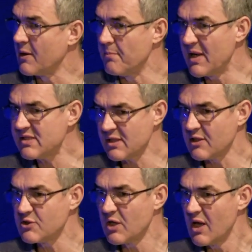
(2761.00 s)

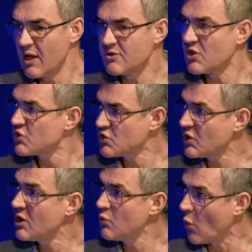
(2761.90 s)
message is a
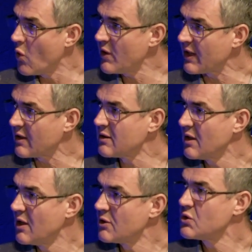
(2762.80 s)
stern warning
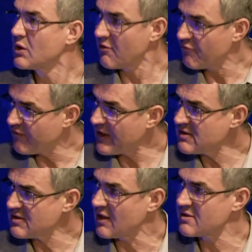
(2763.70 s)
to
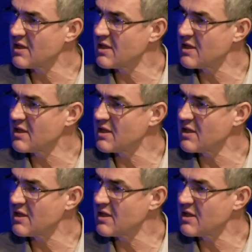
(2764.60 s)
convince us